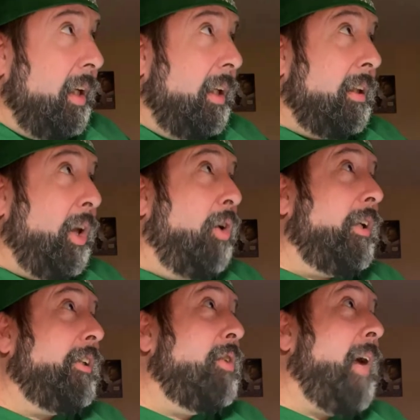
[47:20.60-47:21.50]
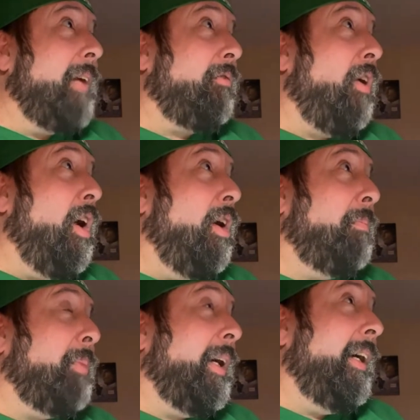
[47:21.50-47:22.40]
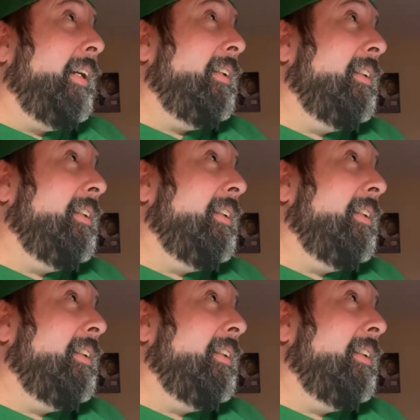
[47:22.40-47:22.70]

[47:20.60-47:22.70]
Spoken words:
Logan, you ain't wrong, but